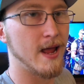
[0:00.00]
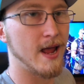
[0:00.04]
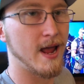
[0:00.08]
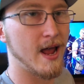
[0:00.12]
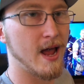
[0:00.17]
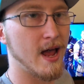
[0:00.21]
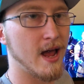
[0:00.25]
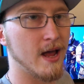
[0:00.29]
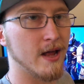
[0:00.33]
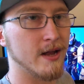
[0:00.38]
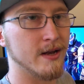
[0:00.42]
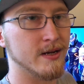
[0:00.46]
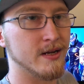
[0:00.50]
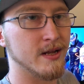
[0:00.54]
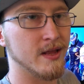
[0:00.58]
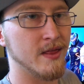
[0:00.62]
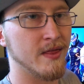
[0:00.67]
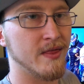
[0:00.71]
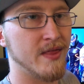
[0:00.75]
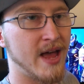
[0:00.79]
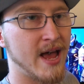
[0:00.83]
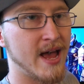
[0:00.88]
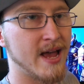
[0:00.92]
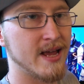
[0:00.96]
And
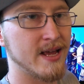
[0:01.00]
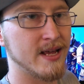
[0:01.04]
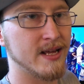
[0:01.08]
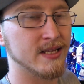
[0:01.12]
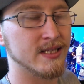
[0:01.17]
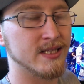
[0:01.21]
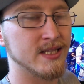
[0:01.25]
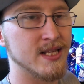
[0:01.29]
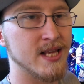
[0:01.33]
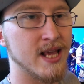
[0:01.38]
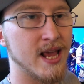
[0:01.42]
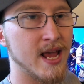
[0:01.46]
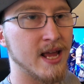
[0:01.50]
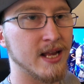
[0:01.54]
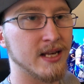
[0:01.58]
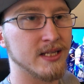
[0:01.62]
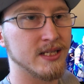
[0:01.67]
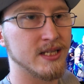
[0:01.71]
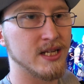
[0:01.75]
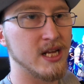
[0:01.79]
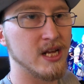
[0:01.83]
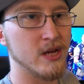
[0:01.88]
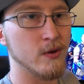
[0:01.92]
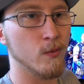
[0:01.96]
that is the
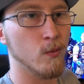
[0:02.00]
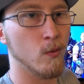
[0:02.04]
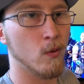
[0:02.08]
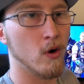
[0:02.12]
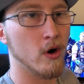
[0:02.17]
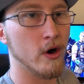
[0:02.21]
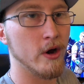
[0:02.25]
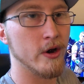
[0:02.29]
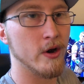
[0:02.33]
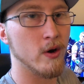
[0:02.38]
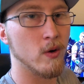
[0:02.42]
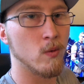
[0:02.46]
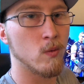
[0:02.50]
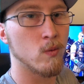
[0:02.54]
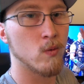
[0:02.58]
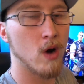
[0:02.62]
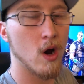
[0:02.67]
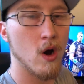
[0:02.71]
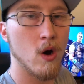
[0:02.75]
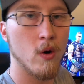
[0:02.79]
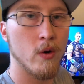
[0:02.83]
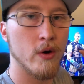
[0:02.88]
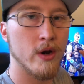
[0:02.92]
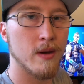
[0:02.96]
NT1
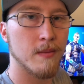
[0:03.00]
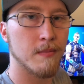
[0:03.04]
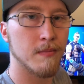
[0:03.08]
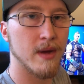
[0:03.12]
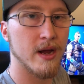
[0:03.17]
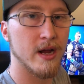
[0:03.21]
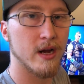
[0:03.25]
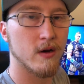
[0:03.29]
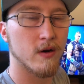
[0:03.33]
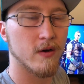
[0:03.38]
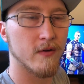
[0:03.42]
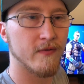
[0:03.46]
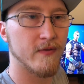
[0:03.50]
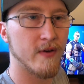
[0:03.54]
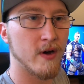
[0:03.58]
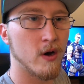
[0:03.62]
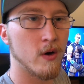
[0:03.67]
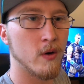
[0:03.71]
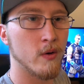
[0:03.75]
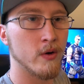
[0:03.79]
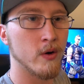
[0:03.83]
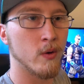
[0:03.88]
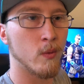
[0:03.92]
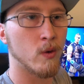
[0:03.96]
Rode
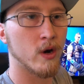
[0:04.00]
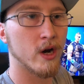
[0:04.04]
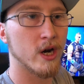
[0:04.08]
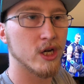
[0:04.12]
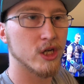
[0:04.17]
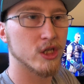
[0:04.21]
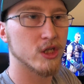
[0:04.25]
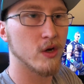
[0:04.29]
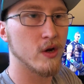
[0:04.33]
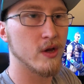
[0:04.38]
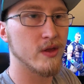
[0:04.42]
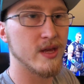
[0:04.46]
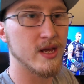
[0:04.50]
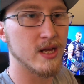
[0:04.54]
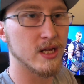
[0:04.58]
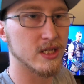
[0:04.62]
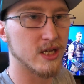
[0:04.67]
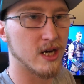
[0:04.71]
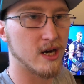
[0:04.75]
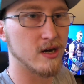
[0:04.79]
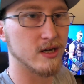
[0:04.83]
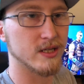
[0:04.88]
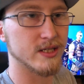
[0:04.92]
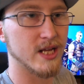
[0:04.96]
microphone. We're gonna show you the
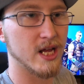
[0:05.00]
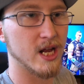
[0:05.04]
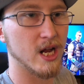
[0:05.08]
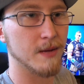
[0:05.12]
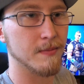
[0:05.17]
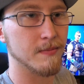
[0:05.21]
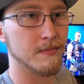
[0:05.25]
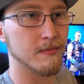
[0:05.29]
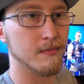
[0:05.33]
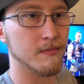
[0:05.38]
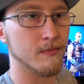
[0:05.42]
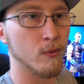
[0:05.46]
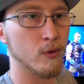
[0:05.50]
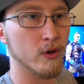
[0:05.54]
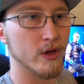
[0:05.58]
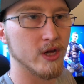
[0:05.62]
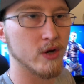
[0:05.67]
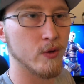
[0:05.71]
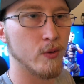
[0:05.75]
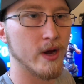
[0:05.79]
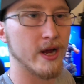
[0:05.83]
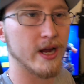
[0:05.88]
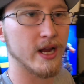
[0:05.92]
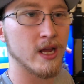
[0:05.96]
entire setup really
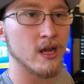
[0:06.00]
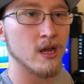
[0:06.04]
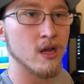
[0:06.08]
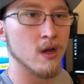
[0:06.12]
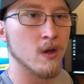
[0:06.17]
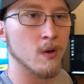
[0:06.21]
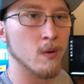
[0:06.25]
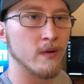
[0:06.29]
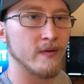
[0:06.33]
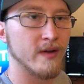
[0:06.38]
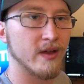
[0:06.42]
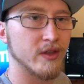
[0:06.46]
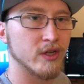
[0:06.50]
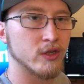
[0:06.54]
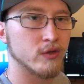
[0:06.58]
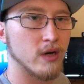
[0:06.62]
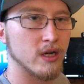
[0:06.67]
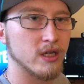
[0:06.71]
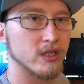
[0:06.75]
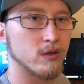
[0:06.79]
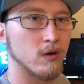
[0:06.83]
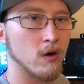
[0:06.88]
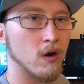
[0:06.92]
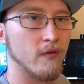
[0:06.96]
quick. We've got the
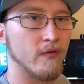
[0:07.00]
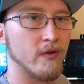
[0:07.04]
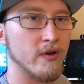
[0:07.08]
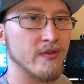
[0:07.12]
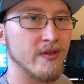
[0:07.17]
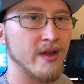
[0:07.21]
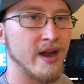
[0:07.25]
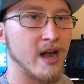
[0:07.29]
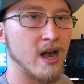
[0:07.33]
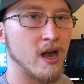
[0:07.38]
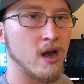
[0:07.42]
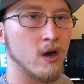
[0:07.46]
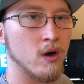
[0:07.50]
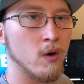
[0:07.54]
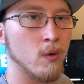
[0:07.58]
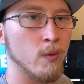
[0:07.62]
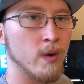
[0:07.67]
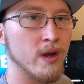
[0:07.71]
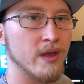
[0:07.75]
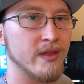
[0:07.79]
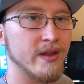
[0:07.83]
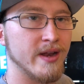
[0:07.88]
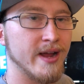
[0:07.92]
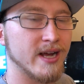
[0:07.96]
dresser over there
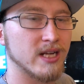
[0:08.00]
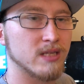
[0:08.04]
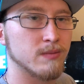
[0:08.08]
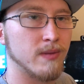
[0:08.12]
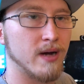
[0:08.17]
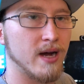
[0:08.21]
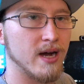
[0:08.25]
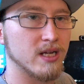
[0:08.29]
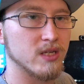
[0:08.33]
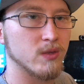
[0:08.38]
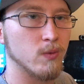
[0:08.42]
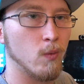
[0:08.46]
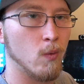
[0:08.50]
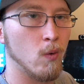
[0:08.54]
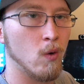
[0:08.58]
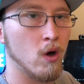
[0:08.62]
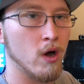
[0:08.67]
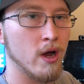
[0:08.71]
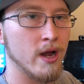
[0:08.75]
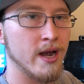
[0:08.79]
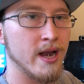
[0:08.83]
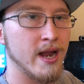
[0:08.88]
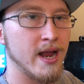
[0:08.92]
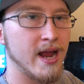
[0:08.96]
with an Xbox
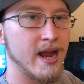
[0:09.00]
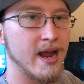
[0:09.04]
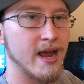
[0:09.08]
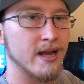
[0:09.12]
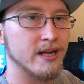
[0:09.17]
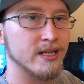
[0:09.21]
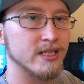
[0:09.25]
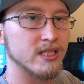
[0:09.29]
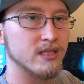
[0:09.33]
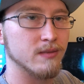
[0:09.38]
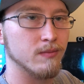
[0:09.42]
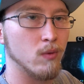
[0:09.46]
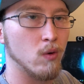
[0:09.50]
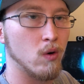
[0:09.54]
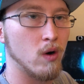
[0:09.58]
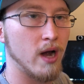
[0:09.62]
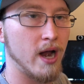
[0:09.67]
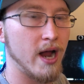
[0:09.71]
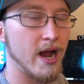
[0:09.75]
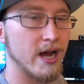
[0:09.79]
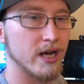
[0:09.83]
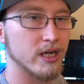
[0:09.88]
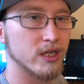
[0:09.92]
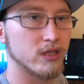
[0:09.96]
One and some more
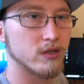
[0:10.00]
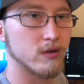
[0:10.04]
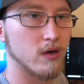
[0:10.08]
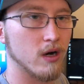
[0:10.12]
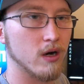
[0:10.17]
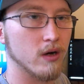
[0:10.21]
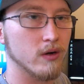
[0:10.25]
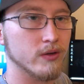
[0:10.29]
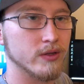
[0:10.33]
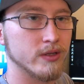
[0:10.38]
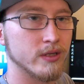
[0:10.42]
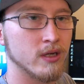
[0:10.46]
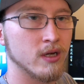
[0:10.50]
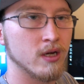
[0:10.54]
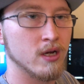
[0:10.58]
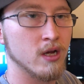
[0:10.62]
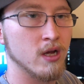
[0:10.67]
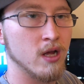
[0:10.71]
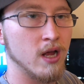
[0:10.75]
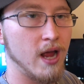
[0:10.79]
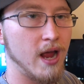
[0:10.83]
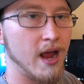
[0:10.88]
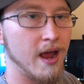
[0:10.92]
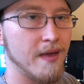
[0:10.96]
Astros.
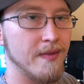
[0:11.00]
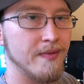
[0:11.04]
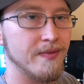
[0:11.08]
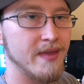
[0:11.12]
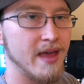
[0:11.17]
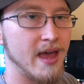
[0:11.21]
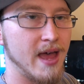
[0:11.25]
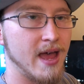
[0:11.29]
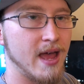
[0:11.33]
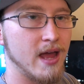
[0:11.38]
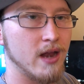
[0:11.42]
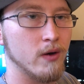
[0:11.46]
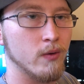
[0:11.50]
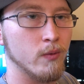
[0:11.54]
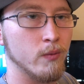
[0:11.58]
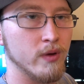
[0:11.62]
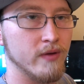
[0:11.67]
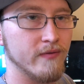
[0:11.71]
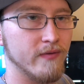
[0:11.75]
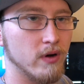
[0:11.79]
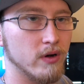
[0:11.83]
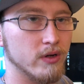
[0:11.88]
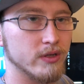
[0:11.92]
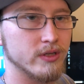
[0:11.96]
And then
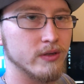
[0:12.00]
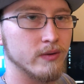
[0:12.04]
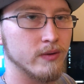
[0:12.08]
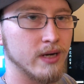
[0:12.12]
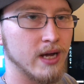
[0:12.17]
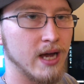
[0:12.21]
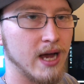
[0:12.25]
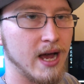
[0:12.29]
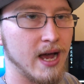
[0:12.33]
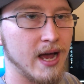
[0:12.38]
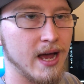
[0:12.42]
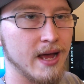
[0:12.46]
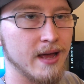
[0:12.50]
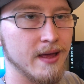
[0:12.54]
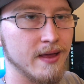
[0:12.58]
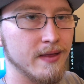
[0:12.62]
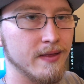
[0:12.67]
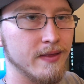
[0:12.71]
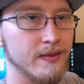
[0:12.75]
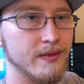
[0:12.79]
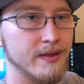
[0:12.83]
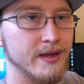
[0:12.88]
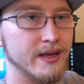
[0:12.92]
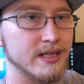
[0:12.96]
we've also got
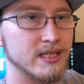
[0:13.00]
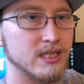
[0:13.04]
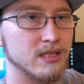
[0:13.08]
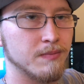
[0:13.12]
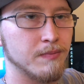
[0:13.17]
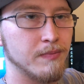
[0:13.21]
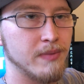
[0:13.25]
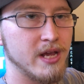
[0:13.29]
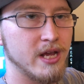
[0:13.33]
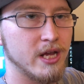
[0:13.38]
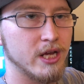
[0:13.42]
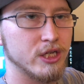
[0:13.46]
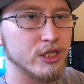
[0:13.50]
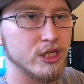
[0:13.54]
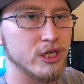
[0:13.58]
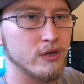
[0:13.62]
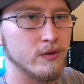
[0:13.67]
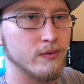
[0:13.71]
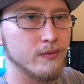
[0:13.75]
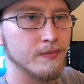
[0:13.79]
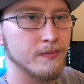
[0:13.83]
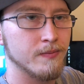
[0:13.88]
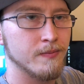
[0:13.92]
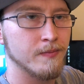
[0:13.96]
this
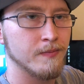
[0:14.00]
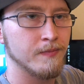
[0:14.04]
Pikachu.